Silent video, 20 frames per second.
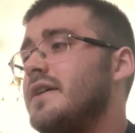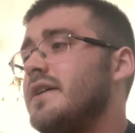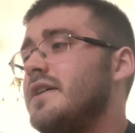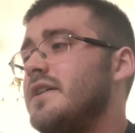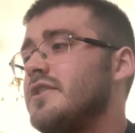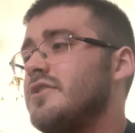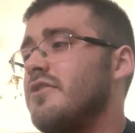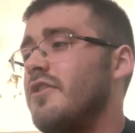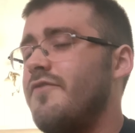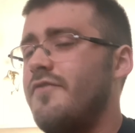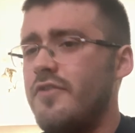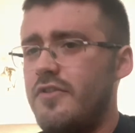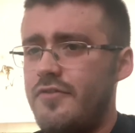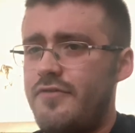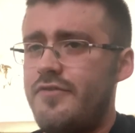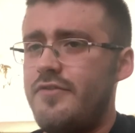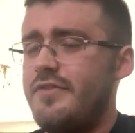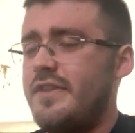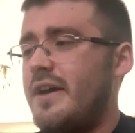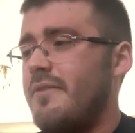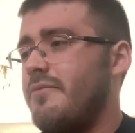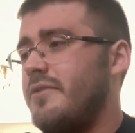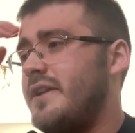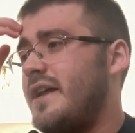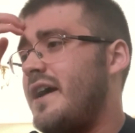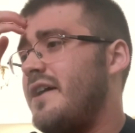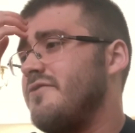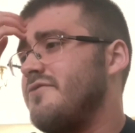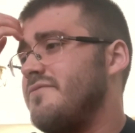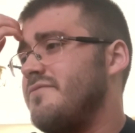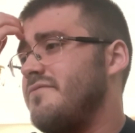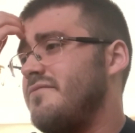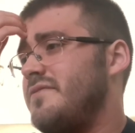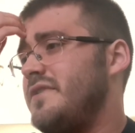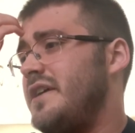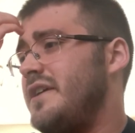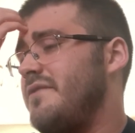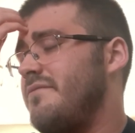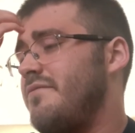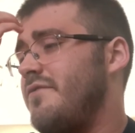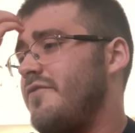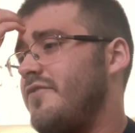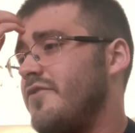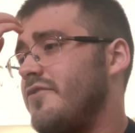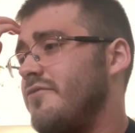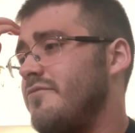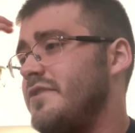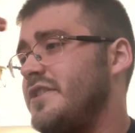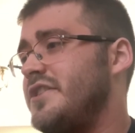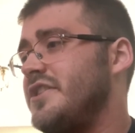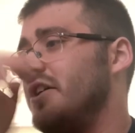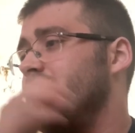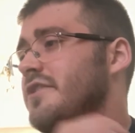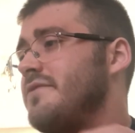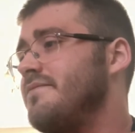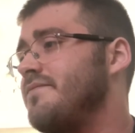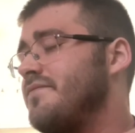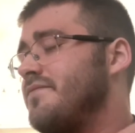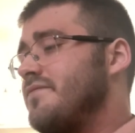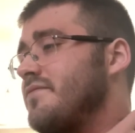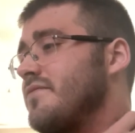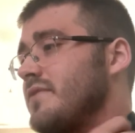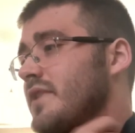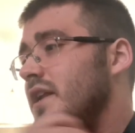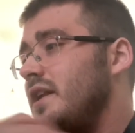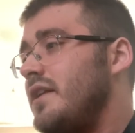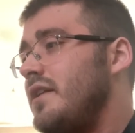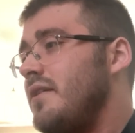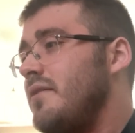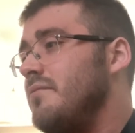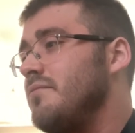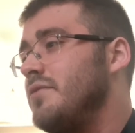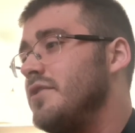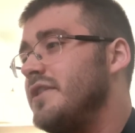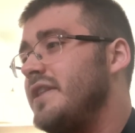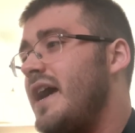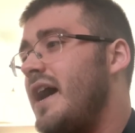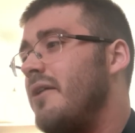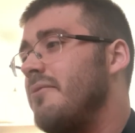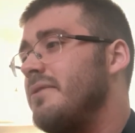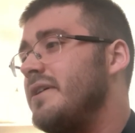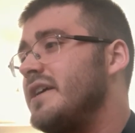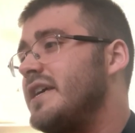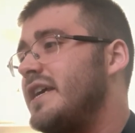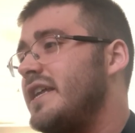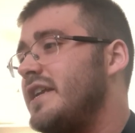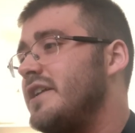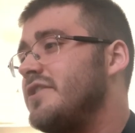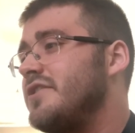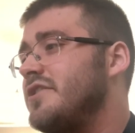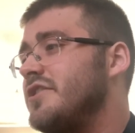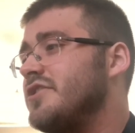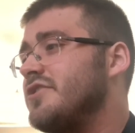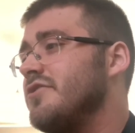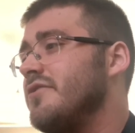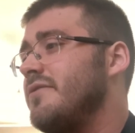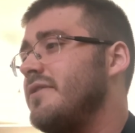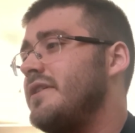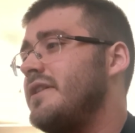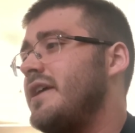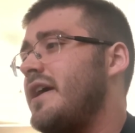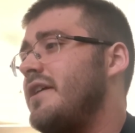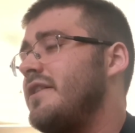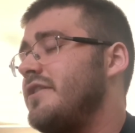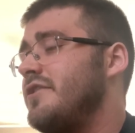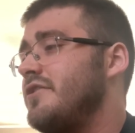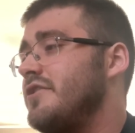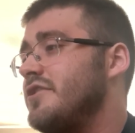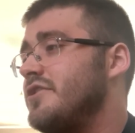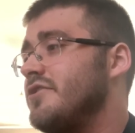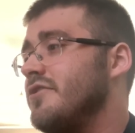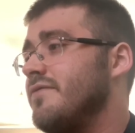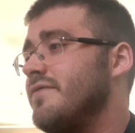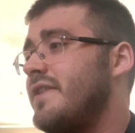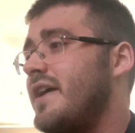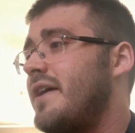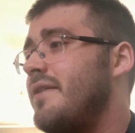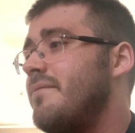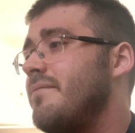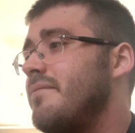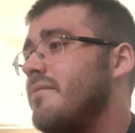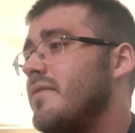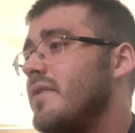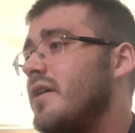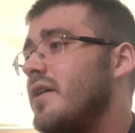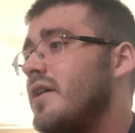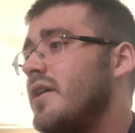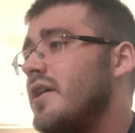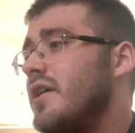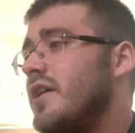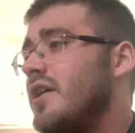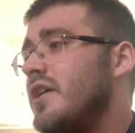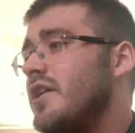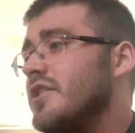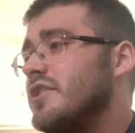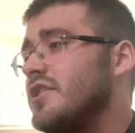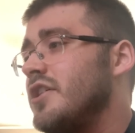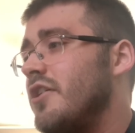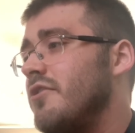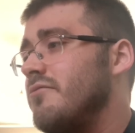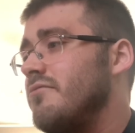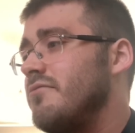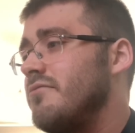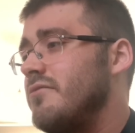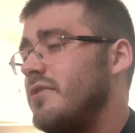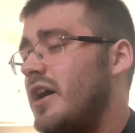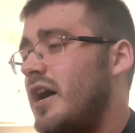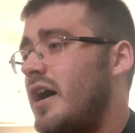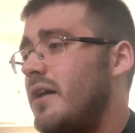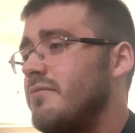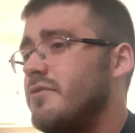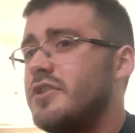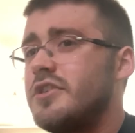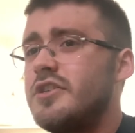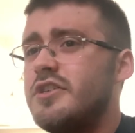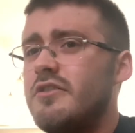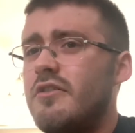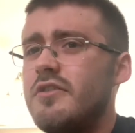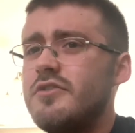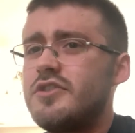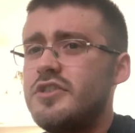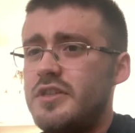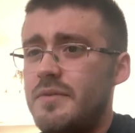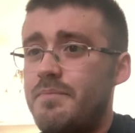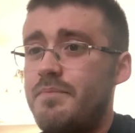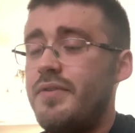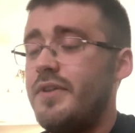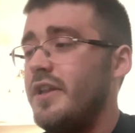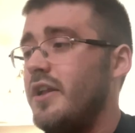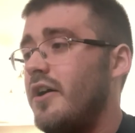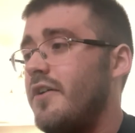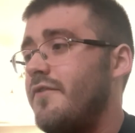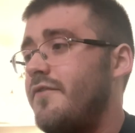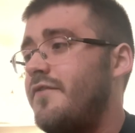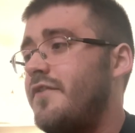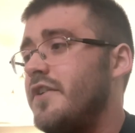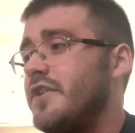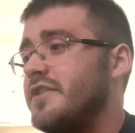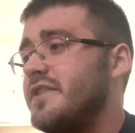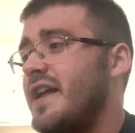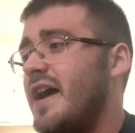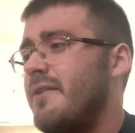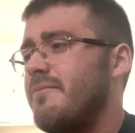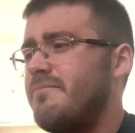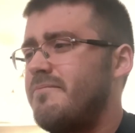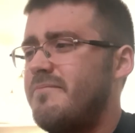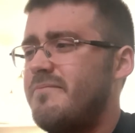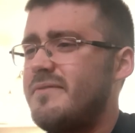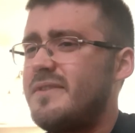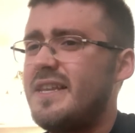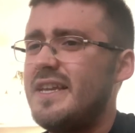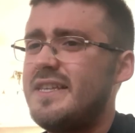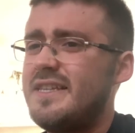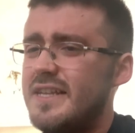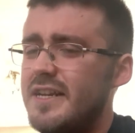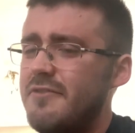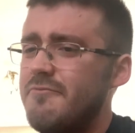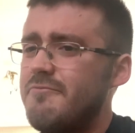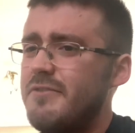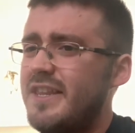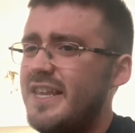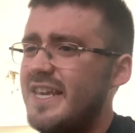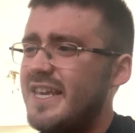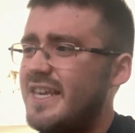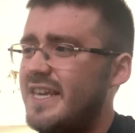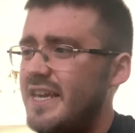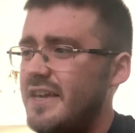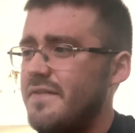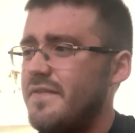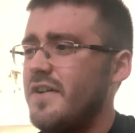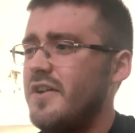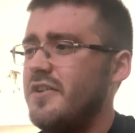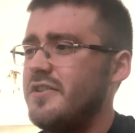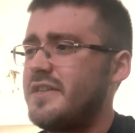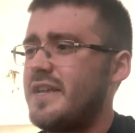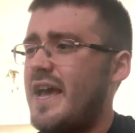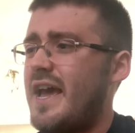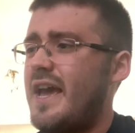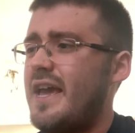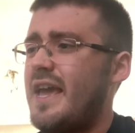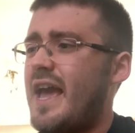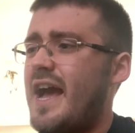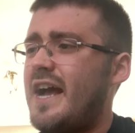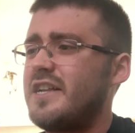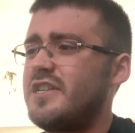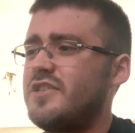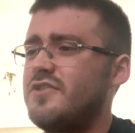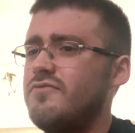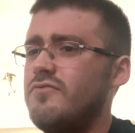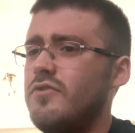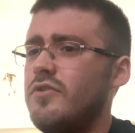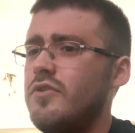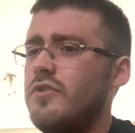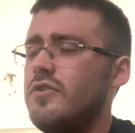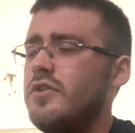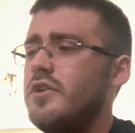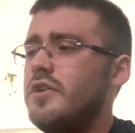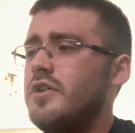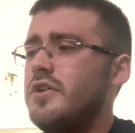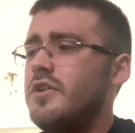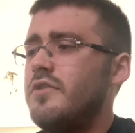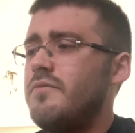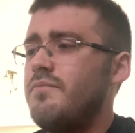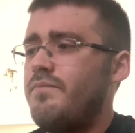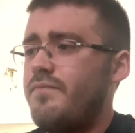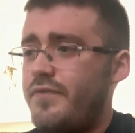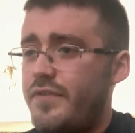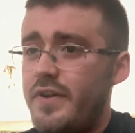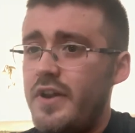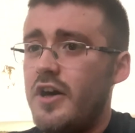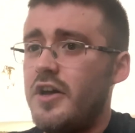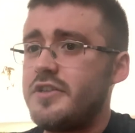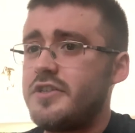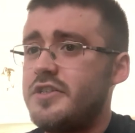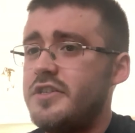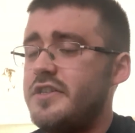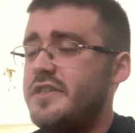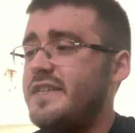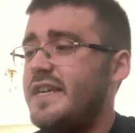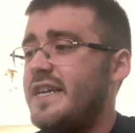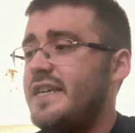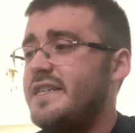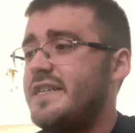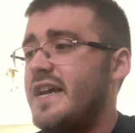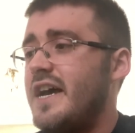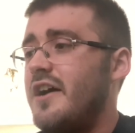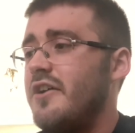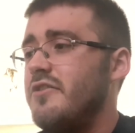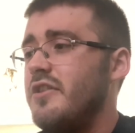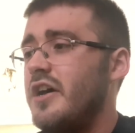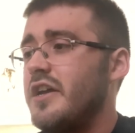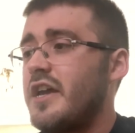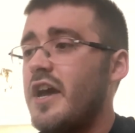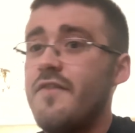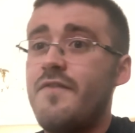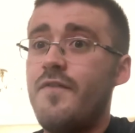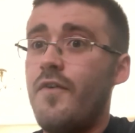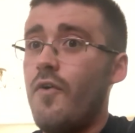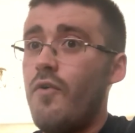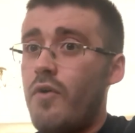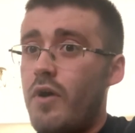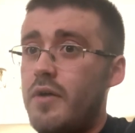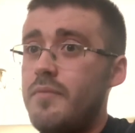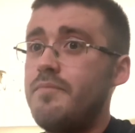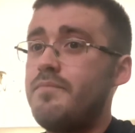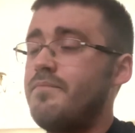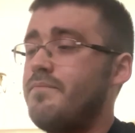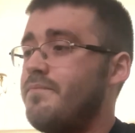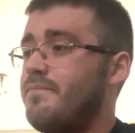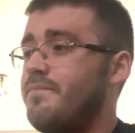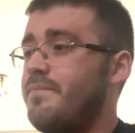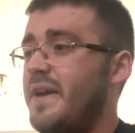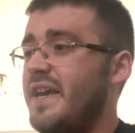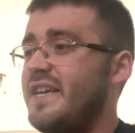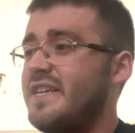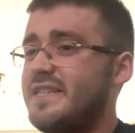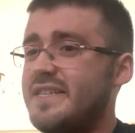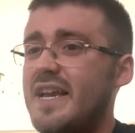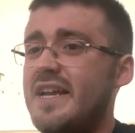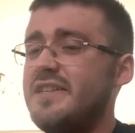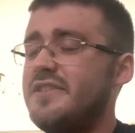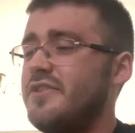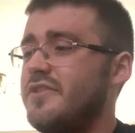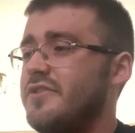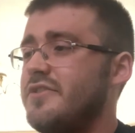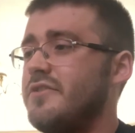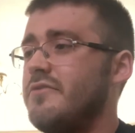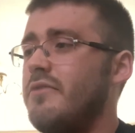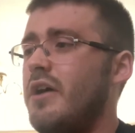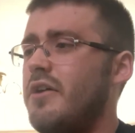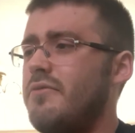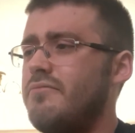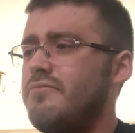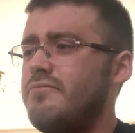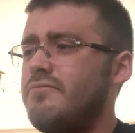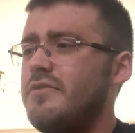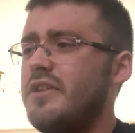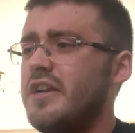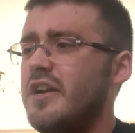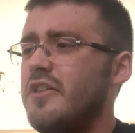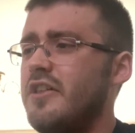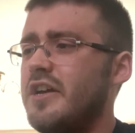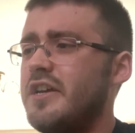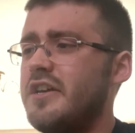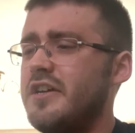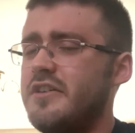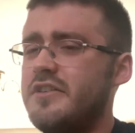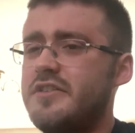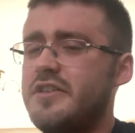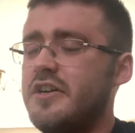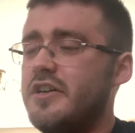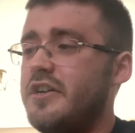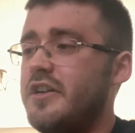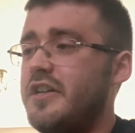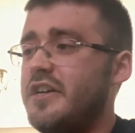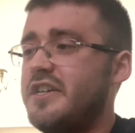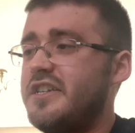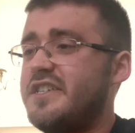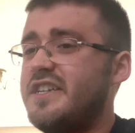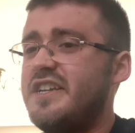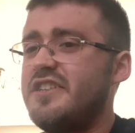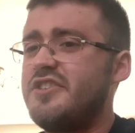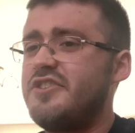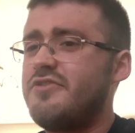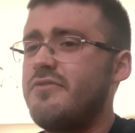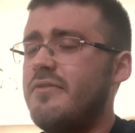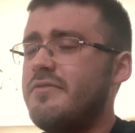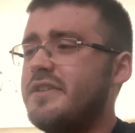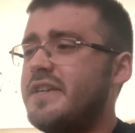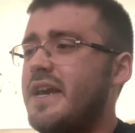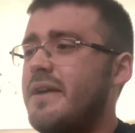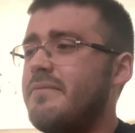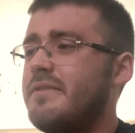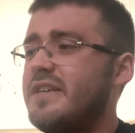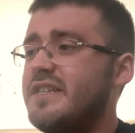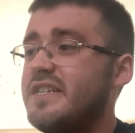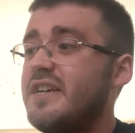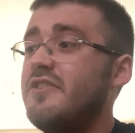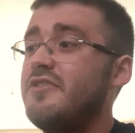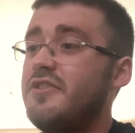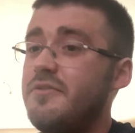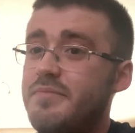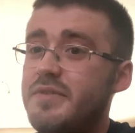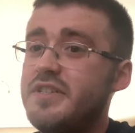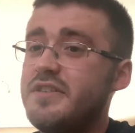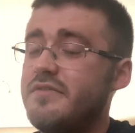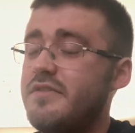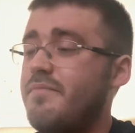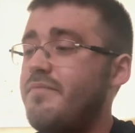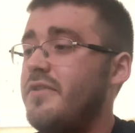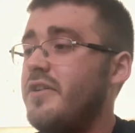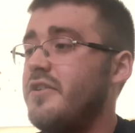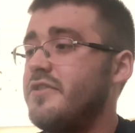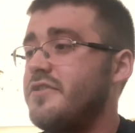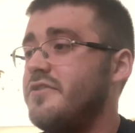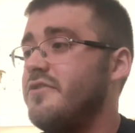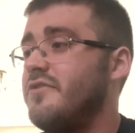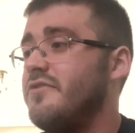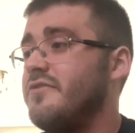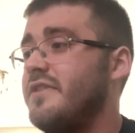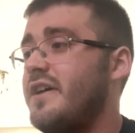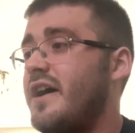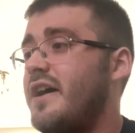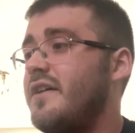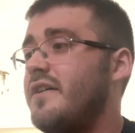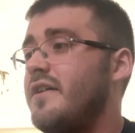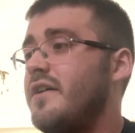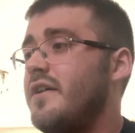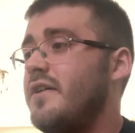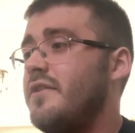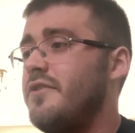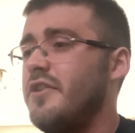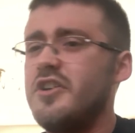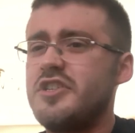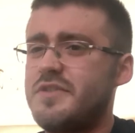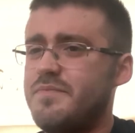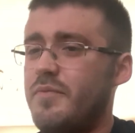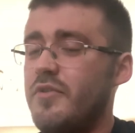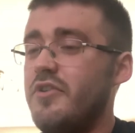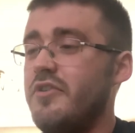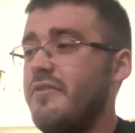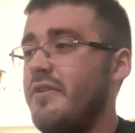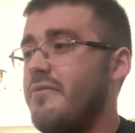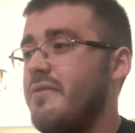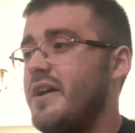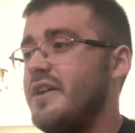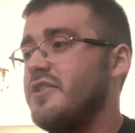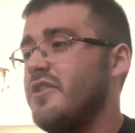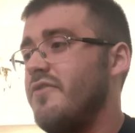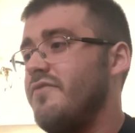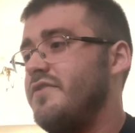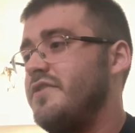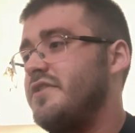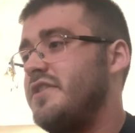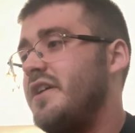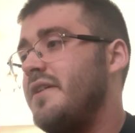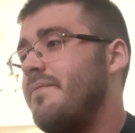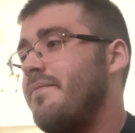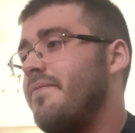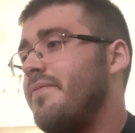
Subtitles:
So I thought I threw that one out in before we start. But now we get into the story, to the stuff then. So I'm going to go on to the plot first. Now, they didn't really give us a actual plot detail, like a full-on big sentence. Well, you know, like a kind of like a sentence you always get when they tell you bits of the plot and all that. Not spoilery ways, obviously.